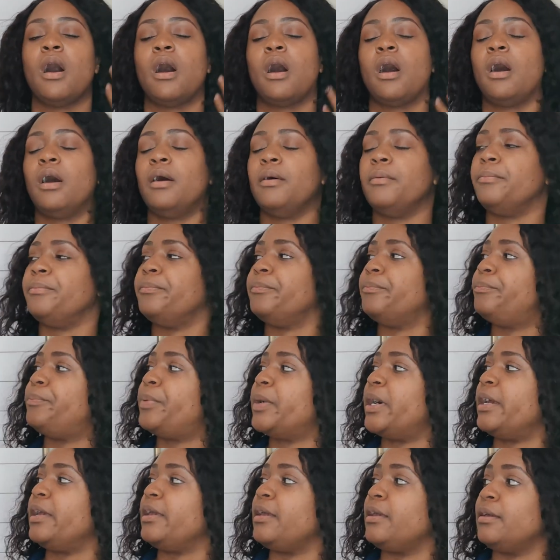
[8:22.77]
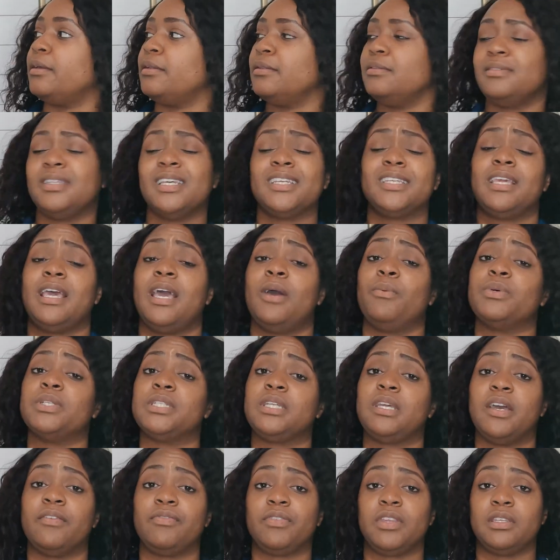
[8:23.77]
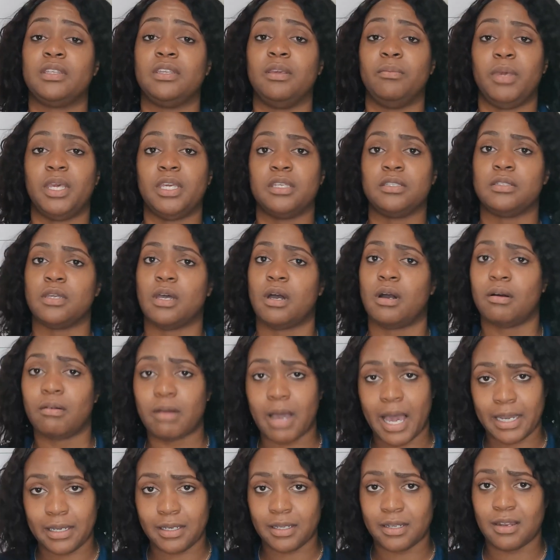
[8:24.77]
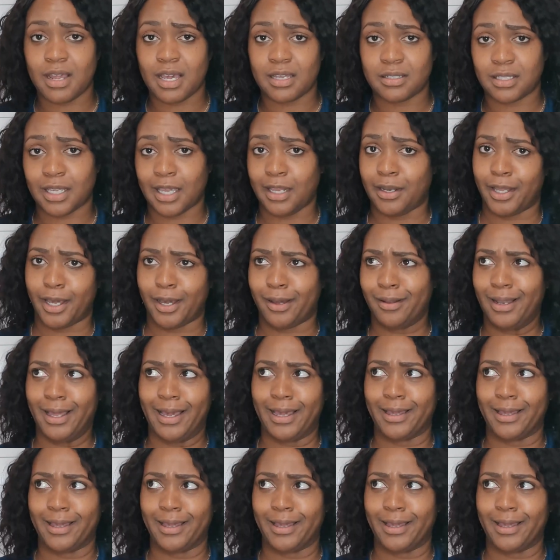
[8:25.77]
But it was gifted to me, so I did not say no.